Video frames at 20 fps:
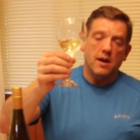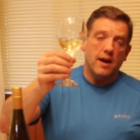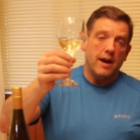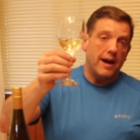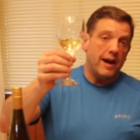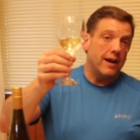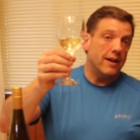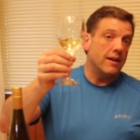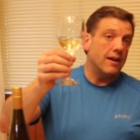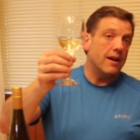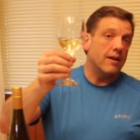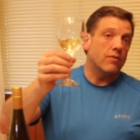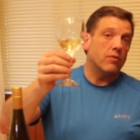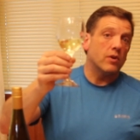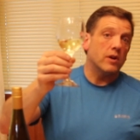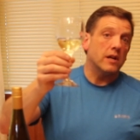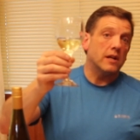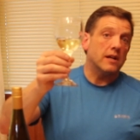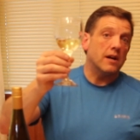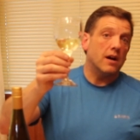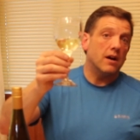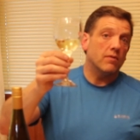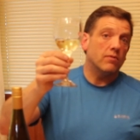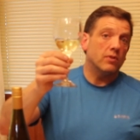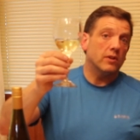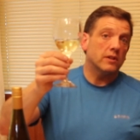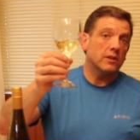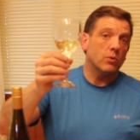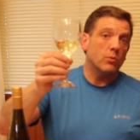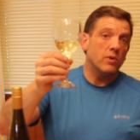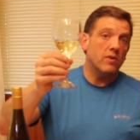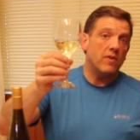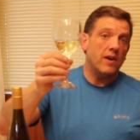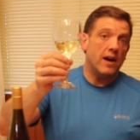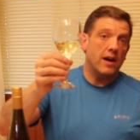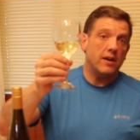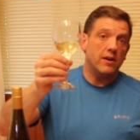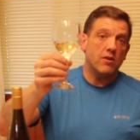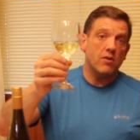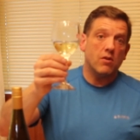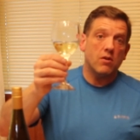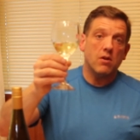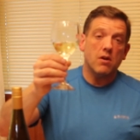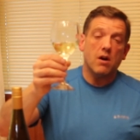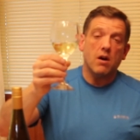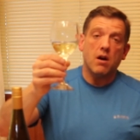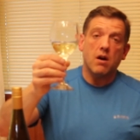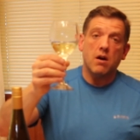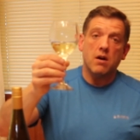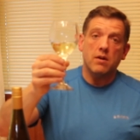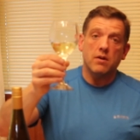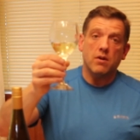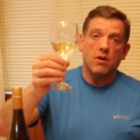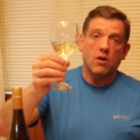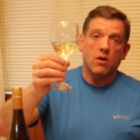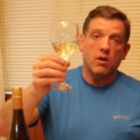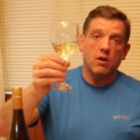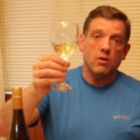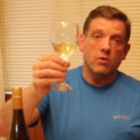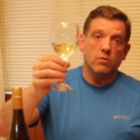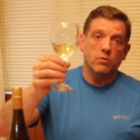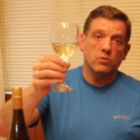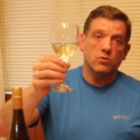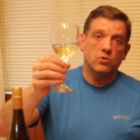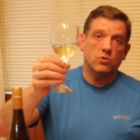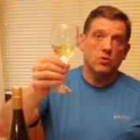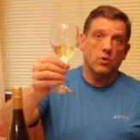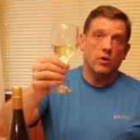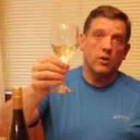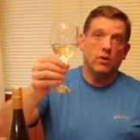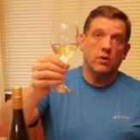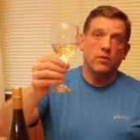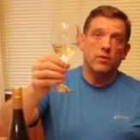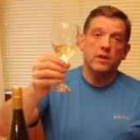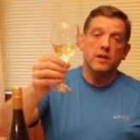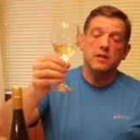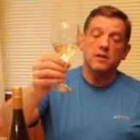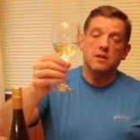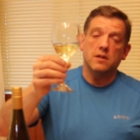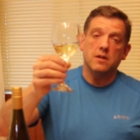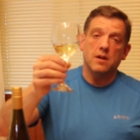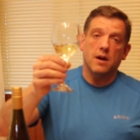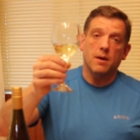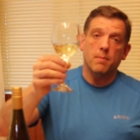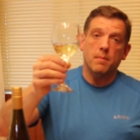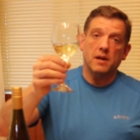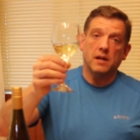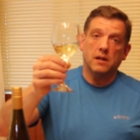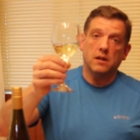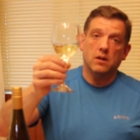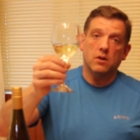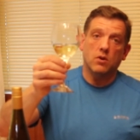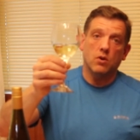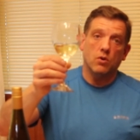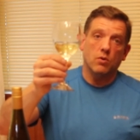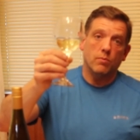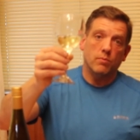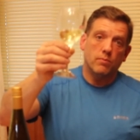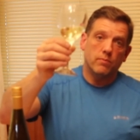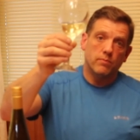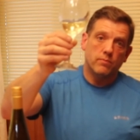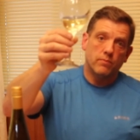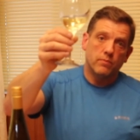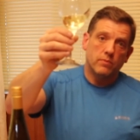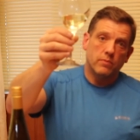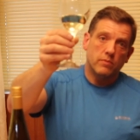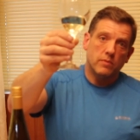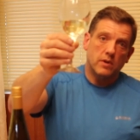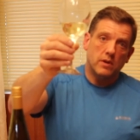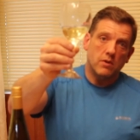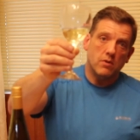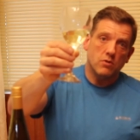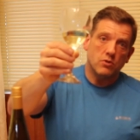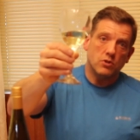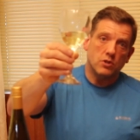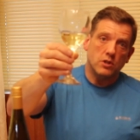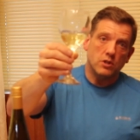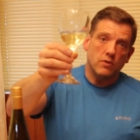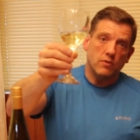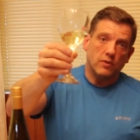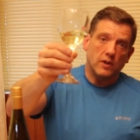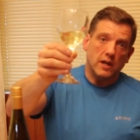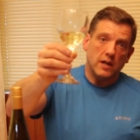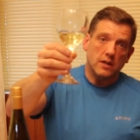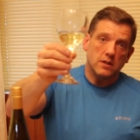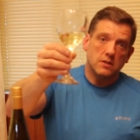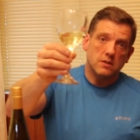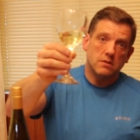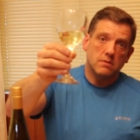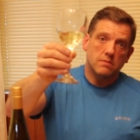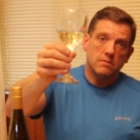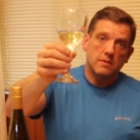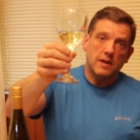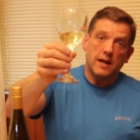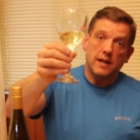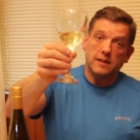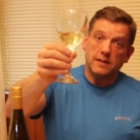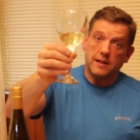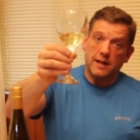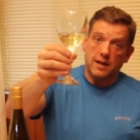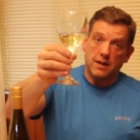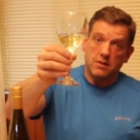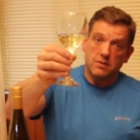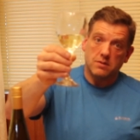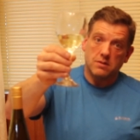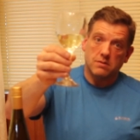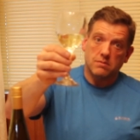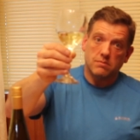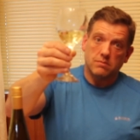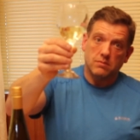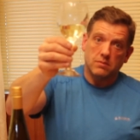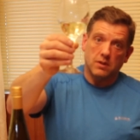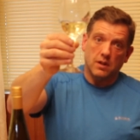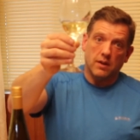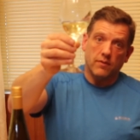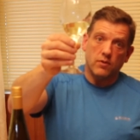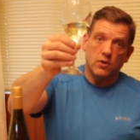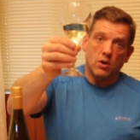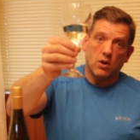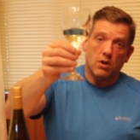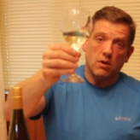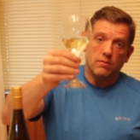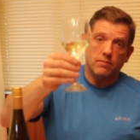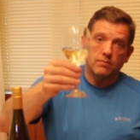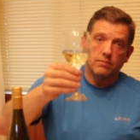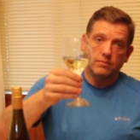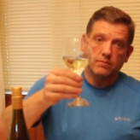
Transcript: and every conflict that we've had here on our own soil that did not make it home. Here's to you guys and gals. Love you all.